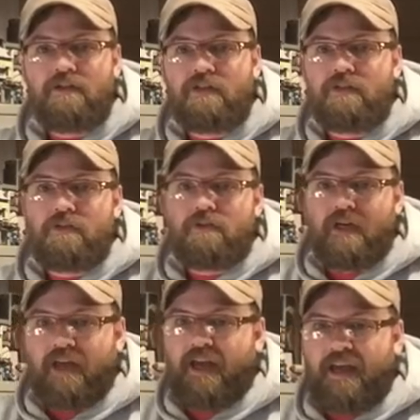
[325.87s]
to
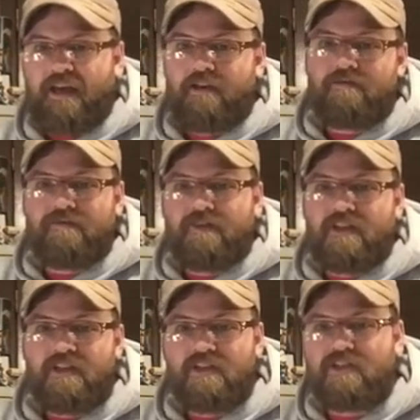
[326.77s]
kind of have
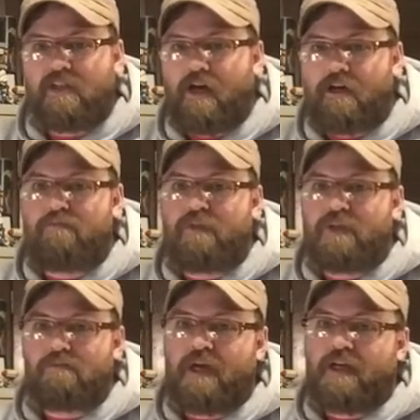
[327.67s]
this stock
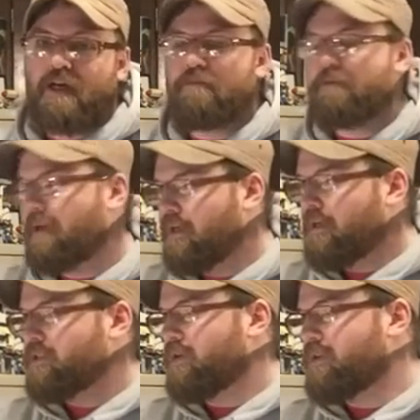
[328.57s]
built back up.
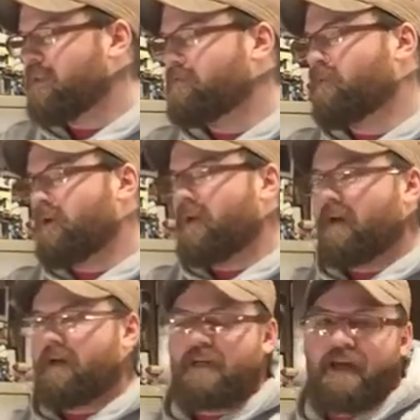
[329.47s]
So at this point,
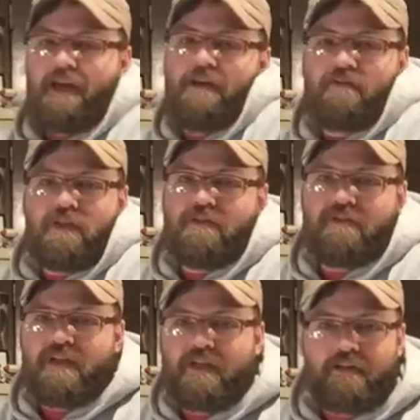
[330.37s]
like I have enough
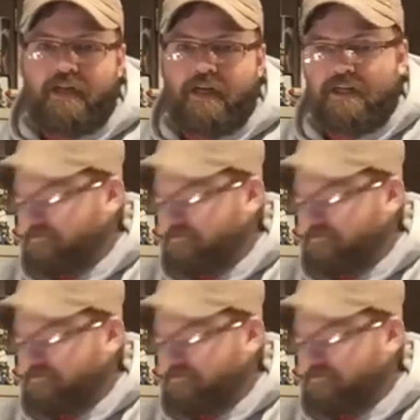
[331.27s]
that like,